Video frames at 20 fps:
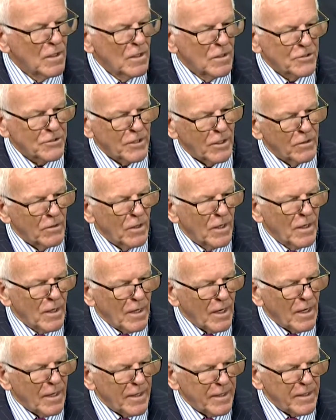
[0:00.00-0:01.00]
So
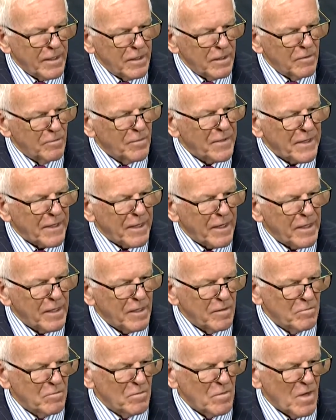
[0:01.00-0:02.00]
I
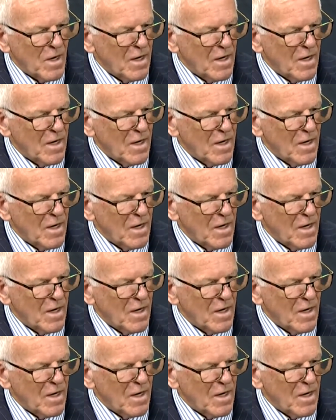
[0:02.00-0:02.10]
became,